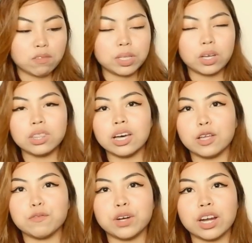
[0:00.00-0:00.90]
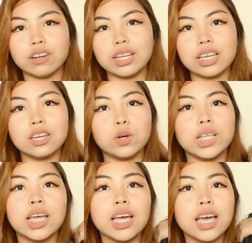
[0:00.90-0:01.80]
I've been on the hunt for a really
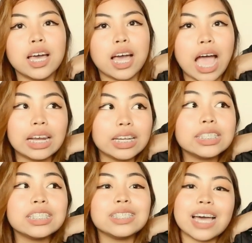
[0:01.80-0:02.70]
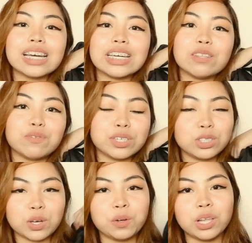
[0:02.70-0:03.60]
good Adidas jacket for
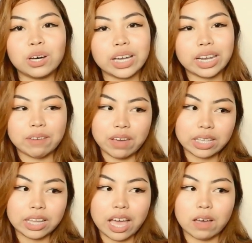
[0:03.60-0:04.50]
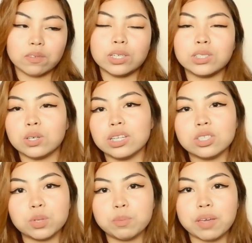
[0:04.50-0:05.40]
so long and I finally have one. So
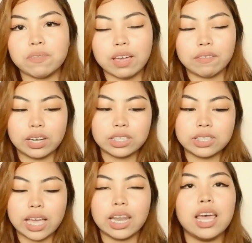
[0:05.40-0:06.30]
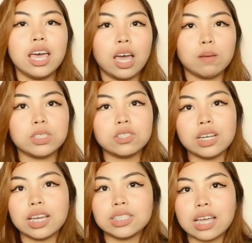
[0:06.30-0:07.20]
this is one of my favorites and I'm just
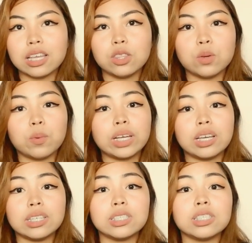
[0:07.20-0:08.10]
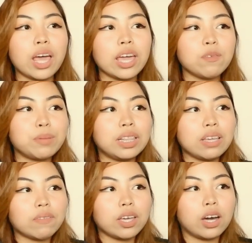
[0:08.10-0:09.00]
really excited to wear this. I
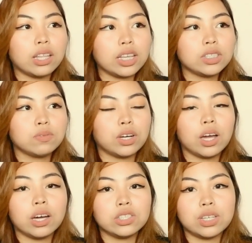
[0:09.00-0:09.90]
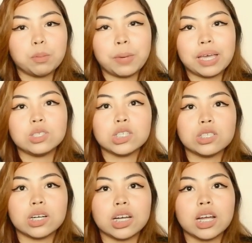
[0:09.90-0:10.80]
believe I got this for 100
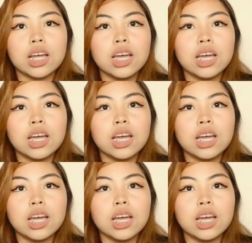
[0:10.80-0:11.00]
pesos or